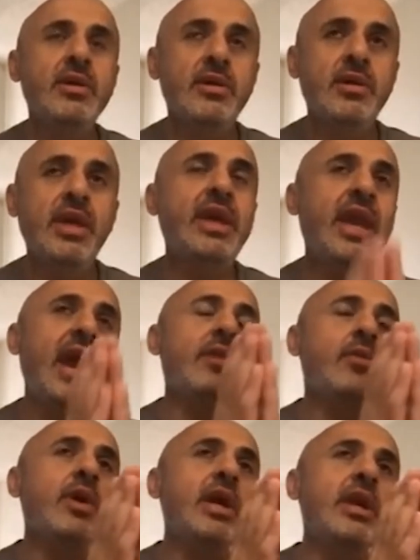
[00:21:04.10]
he
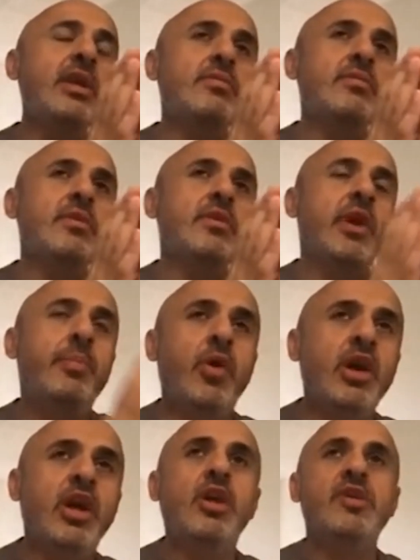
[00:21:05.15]
can't read the
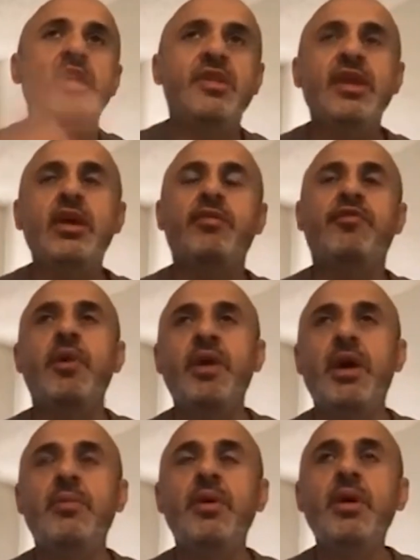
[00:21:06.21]
book because it's sealed from
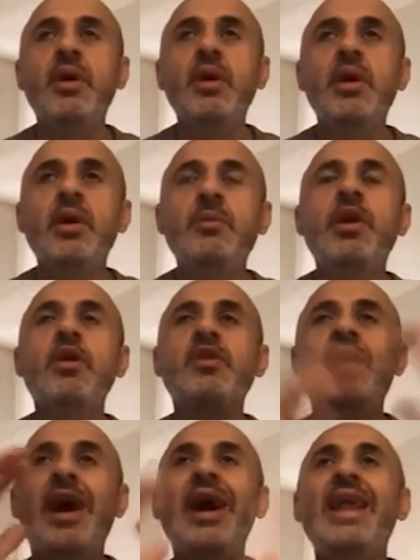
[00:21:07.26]
him,
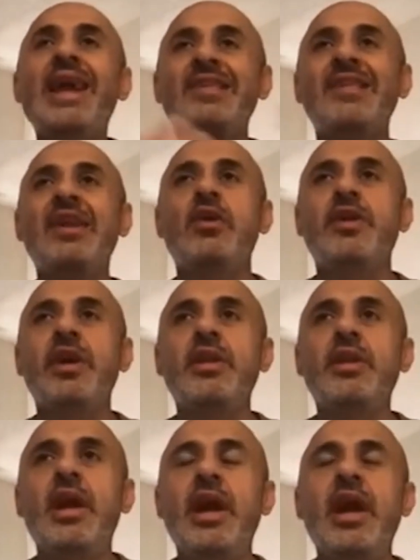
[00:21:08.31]
because God has sealed
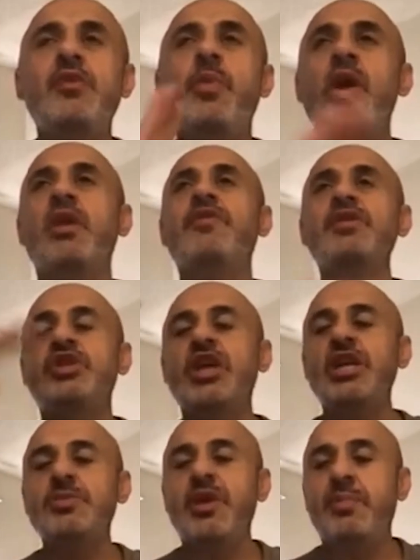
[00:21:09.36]
it as part of his
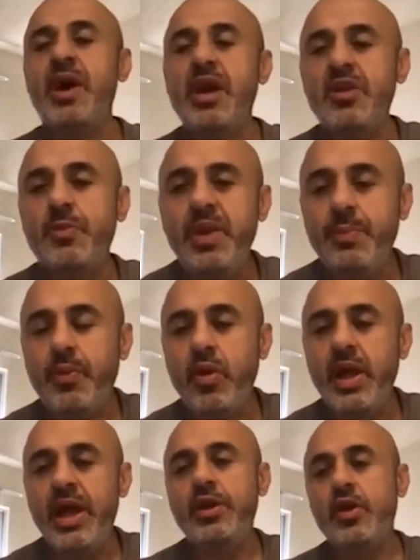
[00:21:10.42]
judgment upon his
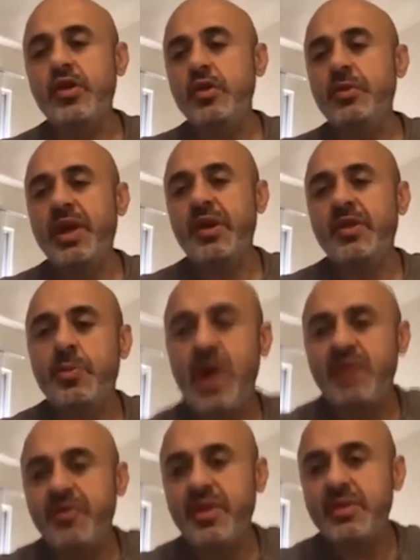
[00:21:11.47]
people, and you're assuming it's a prophet.